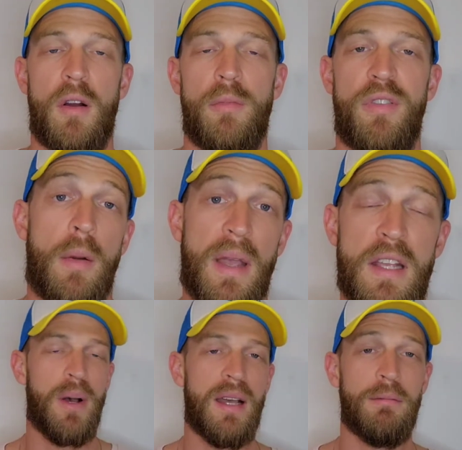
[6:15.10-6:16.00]
from it.
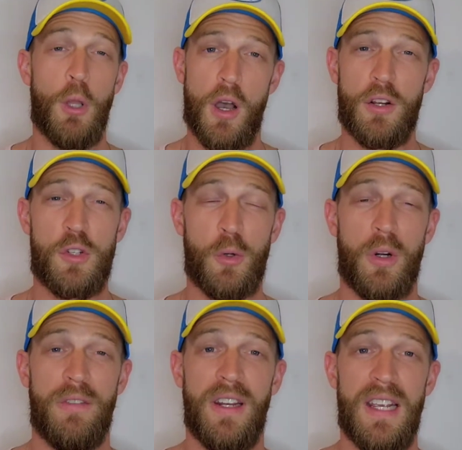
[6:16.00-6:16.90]
But long and short
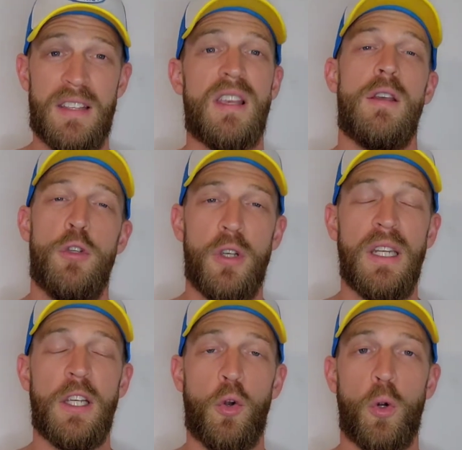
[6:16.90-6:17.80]
of it is, you can
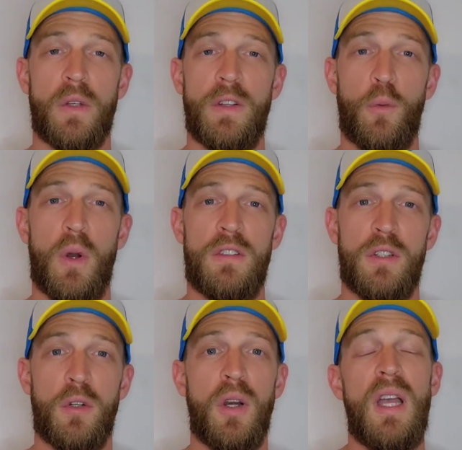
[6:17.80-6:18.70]
eat corn if you want
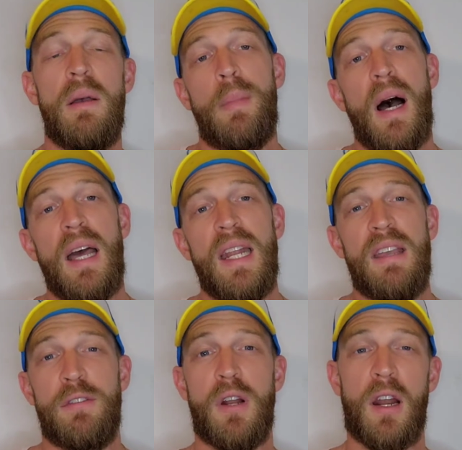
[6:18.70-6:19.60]
to, but
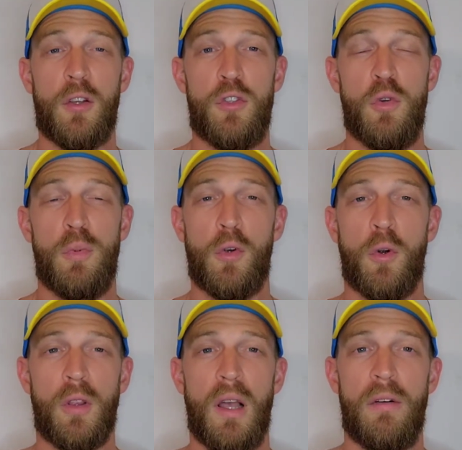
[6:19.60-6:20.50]
if you're not a super
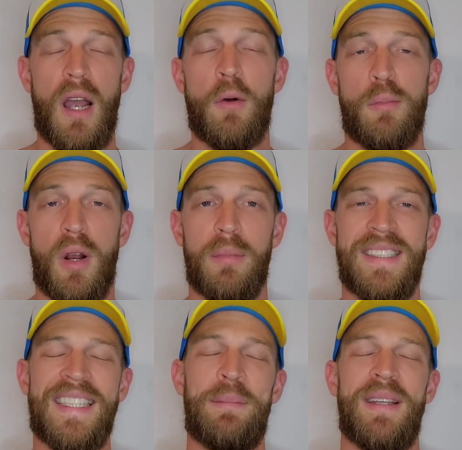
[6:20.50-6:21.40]
corn lover, I would probably
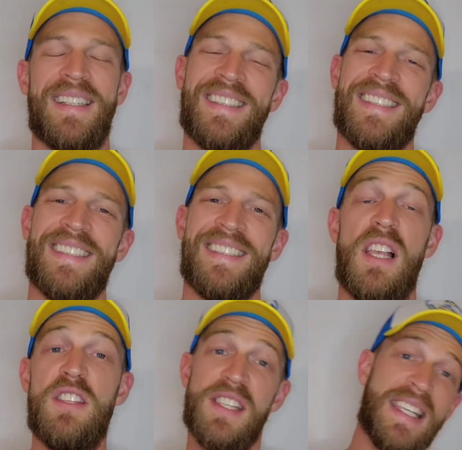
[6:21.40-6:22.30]
skip it.
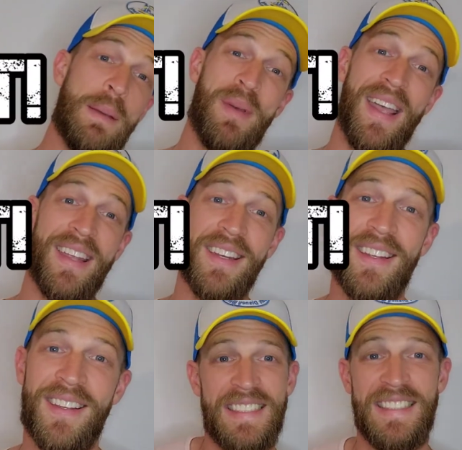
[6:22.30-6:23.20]
Skip it!
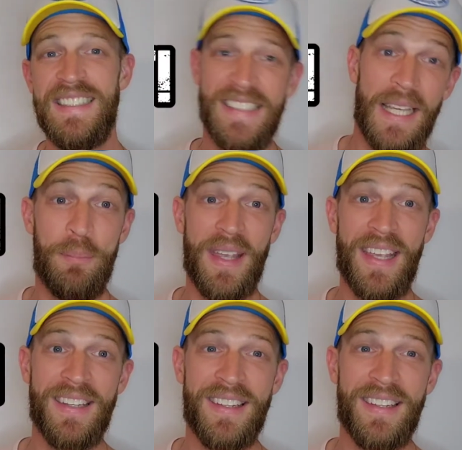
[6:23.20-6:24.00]
Skip it!